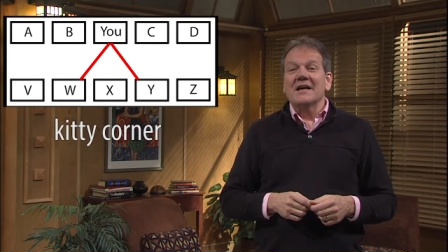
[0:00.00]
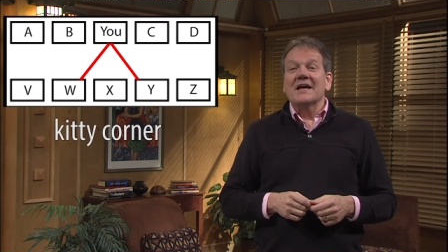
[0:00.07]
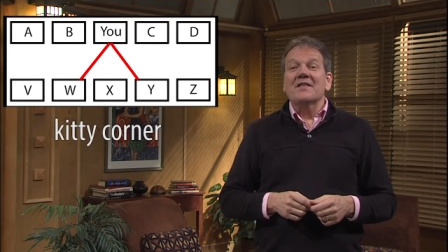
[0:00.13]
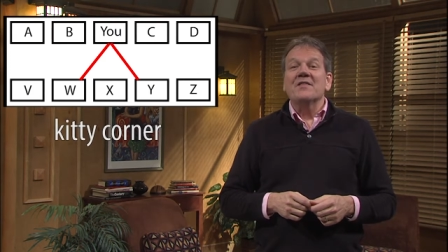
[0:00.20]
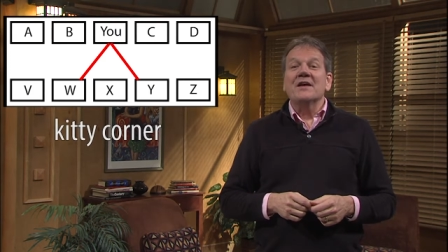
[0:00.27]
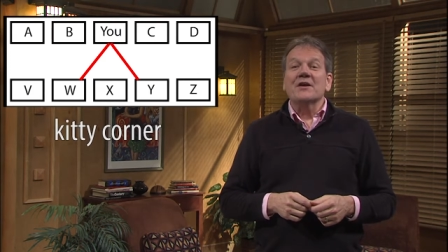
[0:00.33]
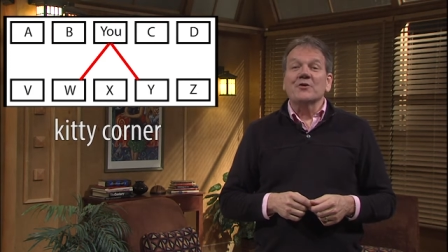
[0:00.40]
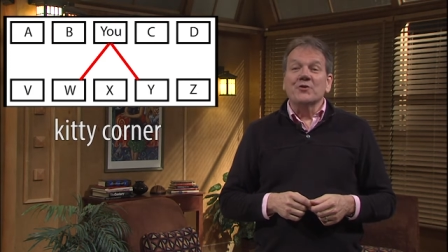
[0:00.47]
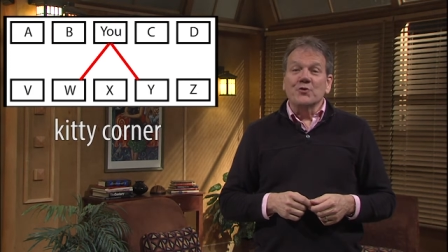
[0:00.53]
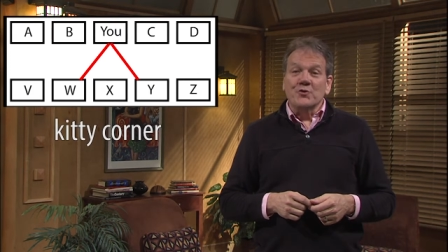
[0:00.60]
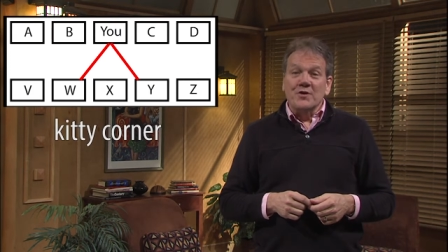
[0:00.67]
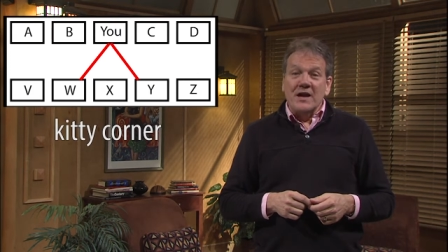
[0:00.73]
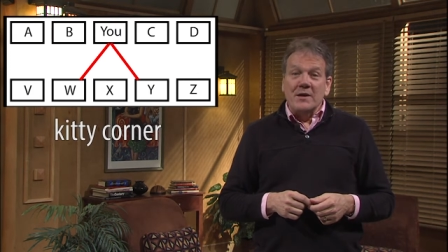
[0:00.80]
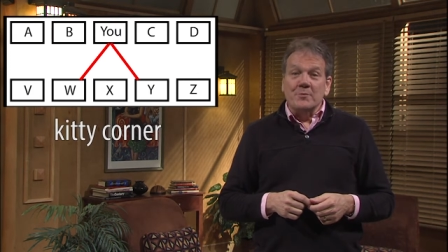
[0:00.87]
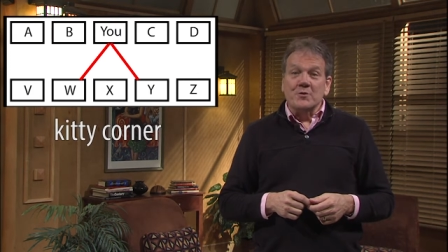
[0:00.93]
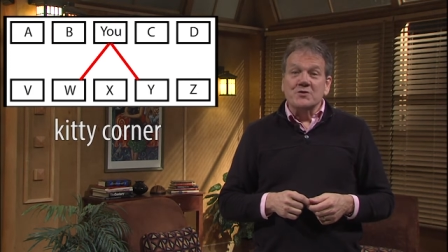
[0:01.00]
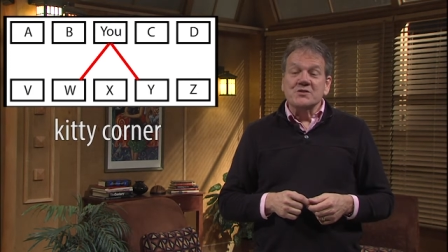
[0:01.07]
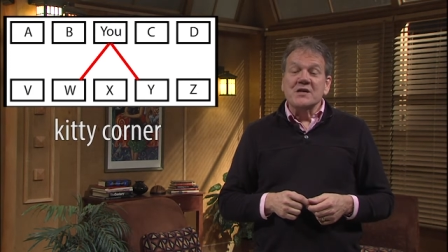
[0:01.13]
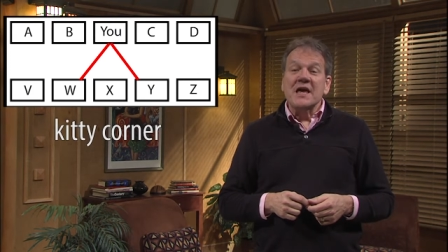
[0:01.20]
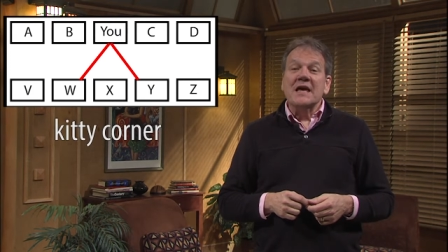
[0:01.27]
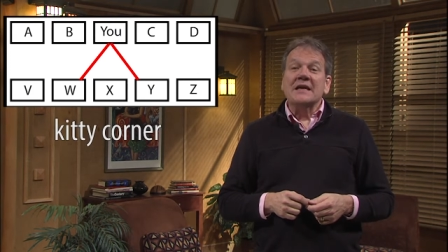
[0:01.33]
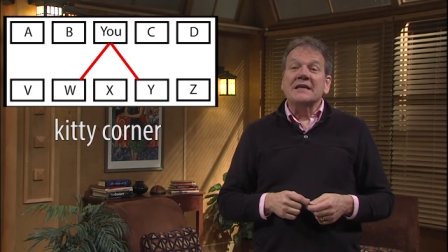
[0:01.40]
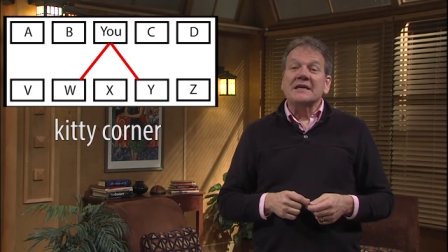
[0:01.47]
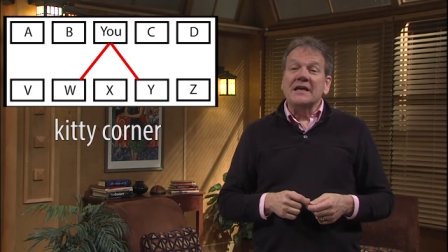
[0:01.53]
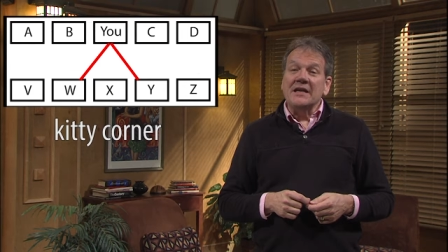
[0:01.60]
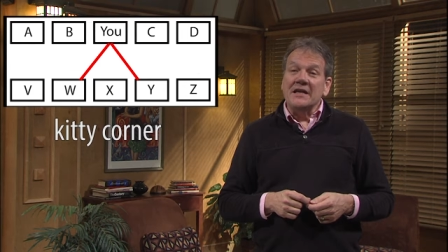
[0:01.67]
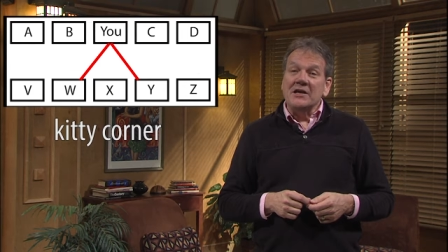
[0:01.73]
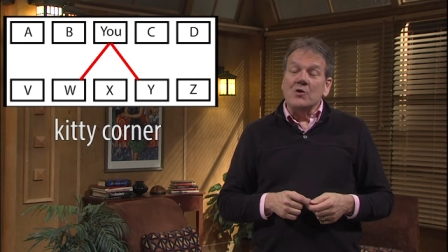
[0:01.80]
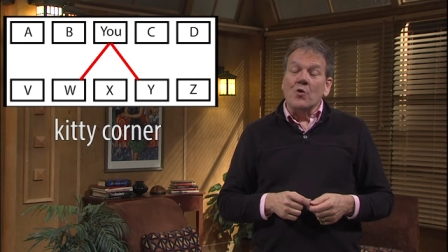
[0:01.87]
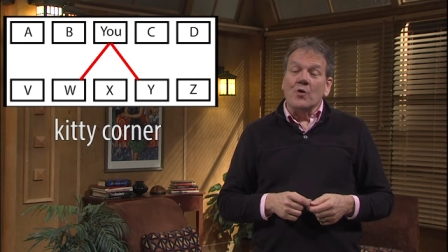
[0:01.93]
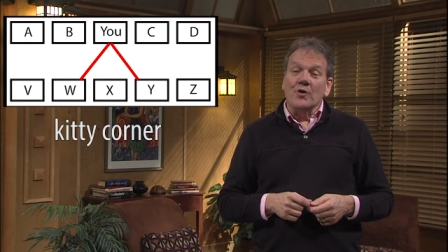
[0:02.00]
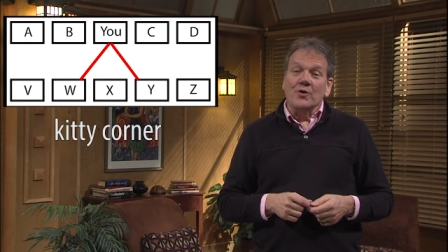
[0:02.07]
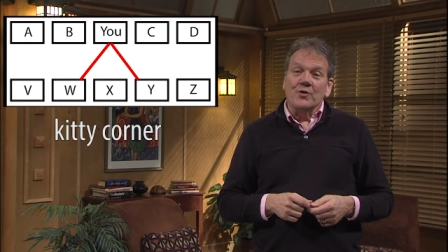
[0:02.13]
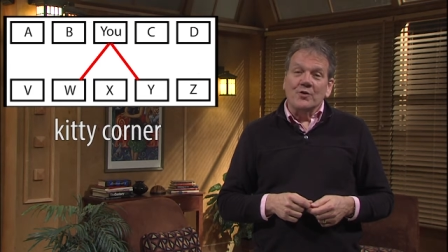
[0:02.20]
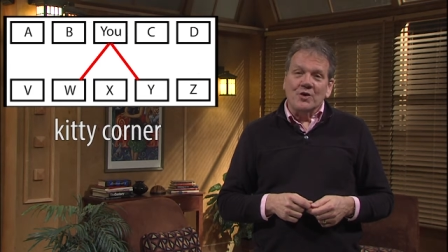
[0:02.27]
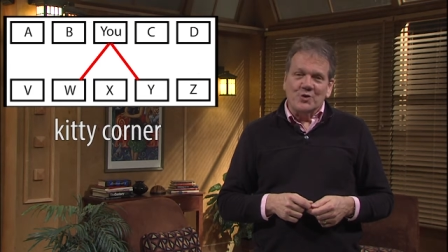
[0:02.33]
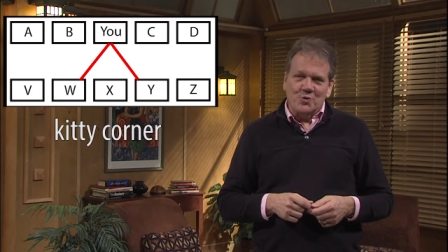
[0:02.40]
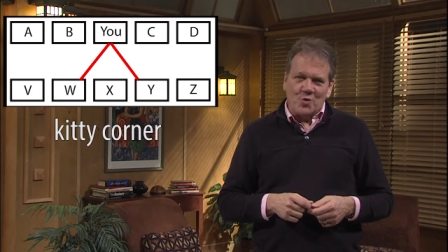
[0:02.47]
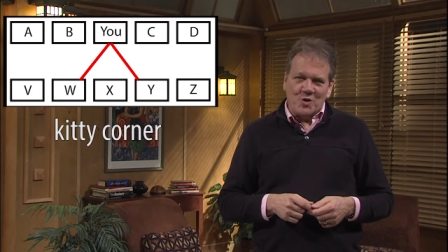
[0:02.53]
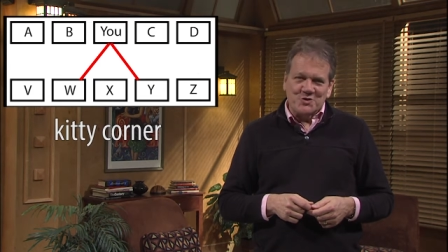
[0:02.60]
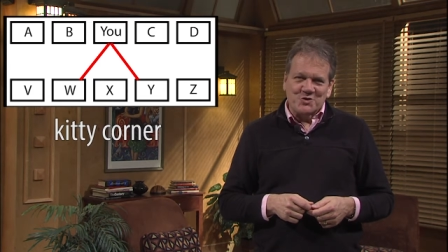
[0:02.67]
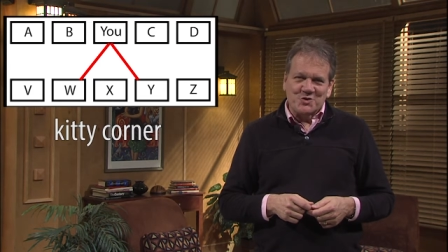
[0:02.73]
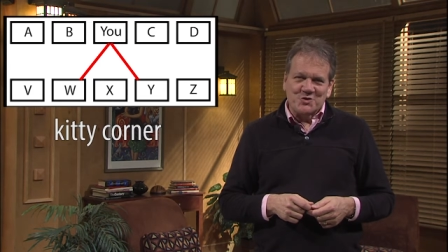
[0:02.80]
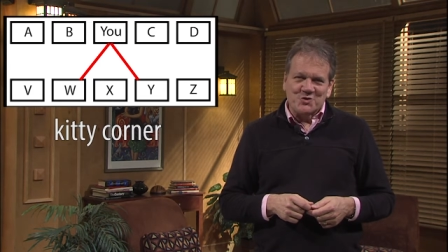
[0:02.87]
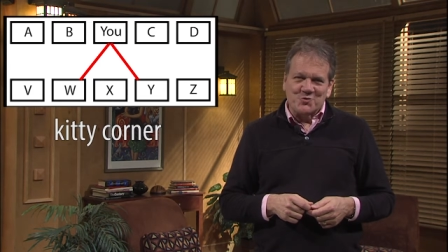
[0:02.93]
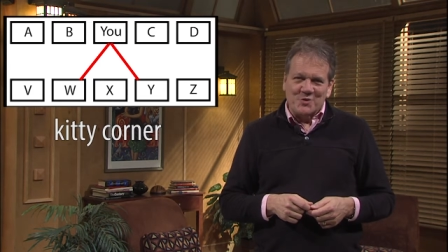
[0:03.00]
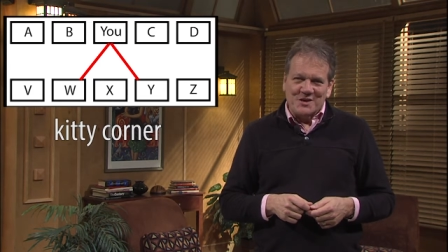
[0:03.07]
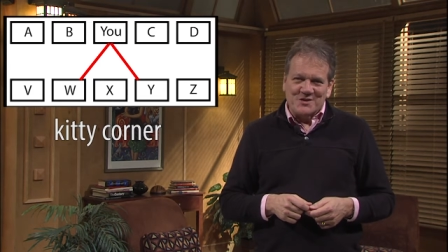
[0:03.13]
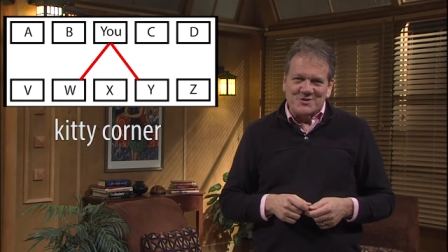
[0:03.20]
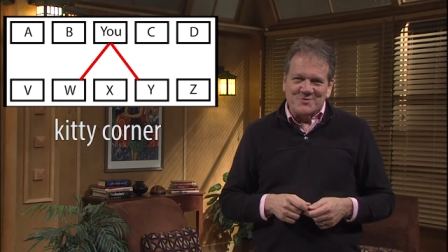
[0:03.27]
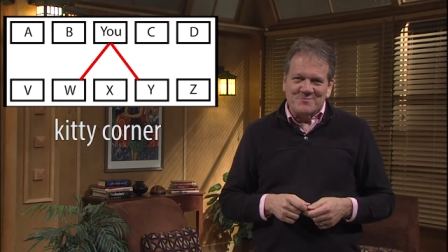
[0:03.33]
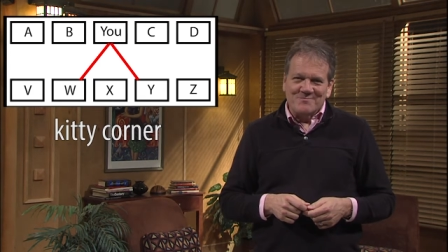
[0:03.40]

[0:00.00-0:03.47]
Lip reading: They are your neighbors kitty corner across the street.